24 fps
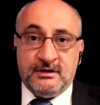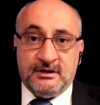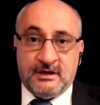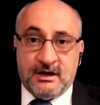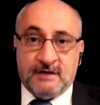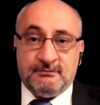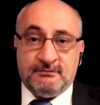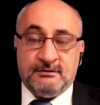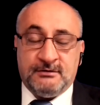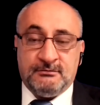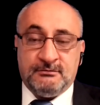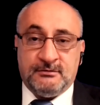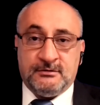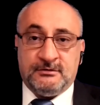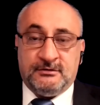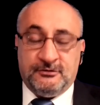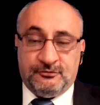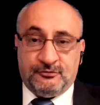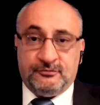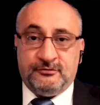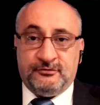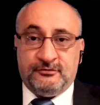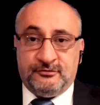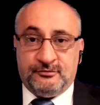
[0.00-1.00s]
However,
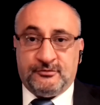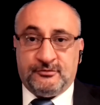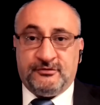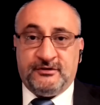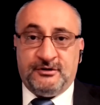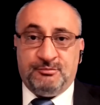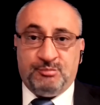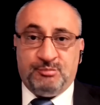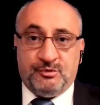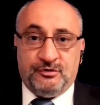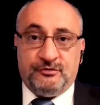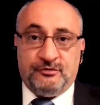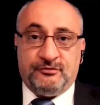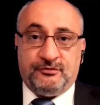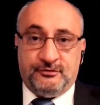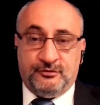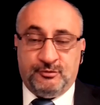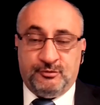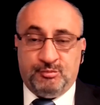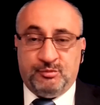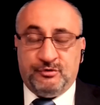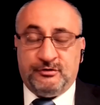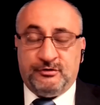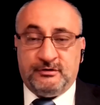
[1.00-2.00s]
this was the same person you
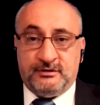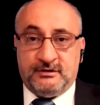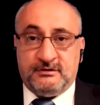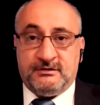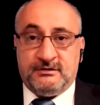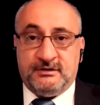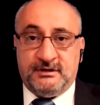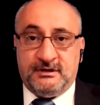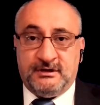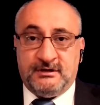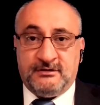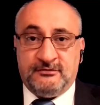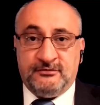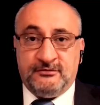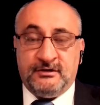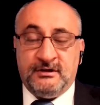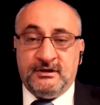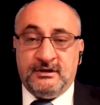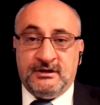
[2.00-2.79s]
put in a desk,